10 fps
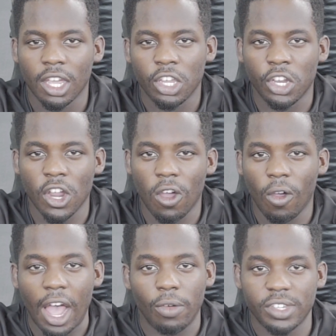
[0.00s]
You
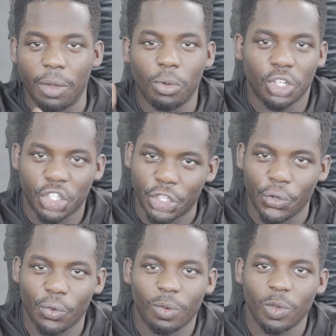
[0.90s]
know, I was able to
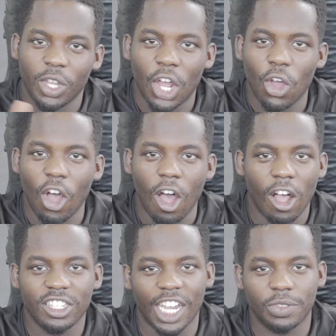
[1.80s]
shoot, you know,
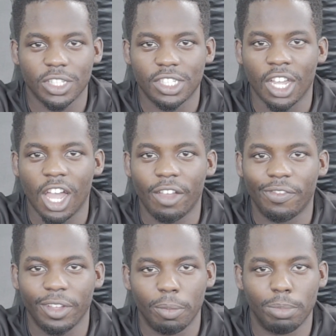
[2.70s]
all types of stuff
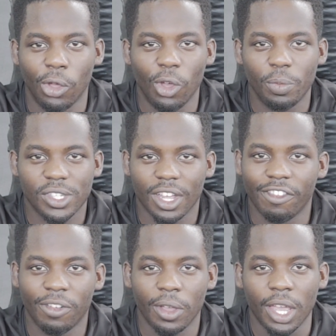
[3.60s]
and blow up
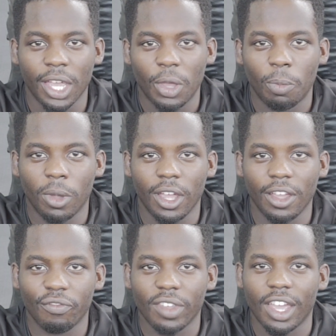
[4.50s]
stuff.
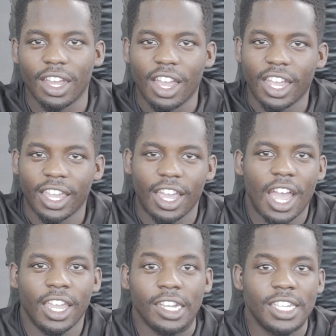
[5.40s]
But
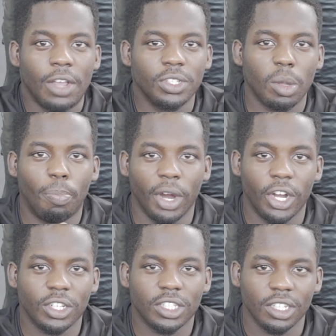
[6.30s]
I guess that was the
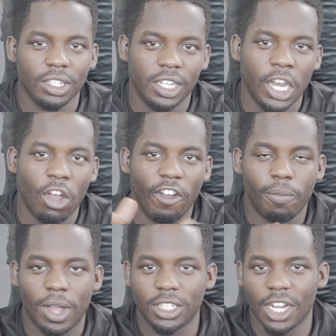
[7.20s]
perks, you know,
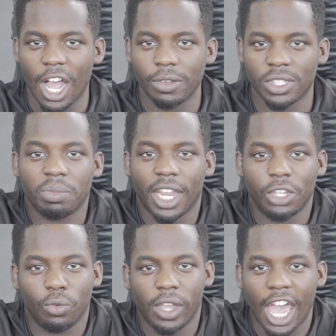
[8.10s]
of my job. Some
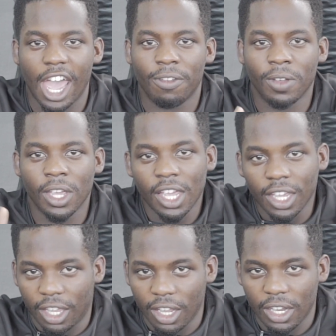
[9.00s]
days we have
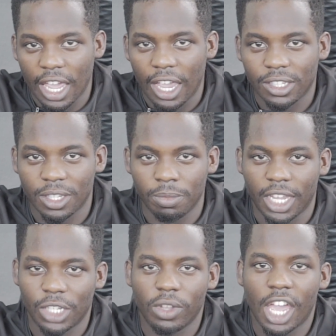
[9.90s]
good days, some
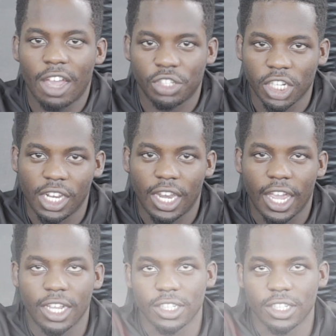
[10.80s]
days we have shitty days.